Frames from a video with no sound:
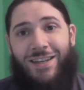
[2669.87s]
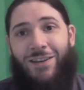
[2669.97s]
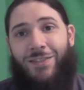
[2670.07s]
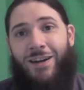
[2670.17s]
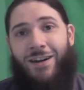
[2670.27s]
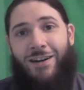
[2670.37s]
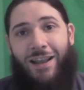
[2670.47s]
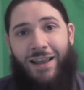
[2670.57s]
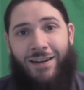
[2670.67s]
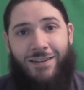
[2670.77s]
out there,
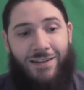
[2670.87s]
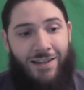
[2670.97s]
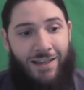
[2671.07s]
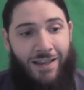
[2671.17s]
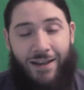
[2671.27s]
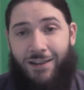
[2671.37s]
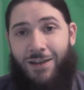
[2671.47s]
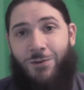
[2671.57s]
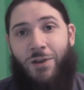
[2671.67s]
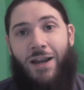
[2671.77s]
and I
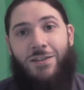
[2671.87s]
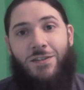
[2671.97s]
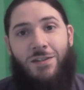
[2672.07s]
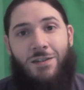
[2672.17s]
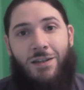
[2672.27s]
love you guys,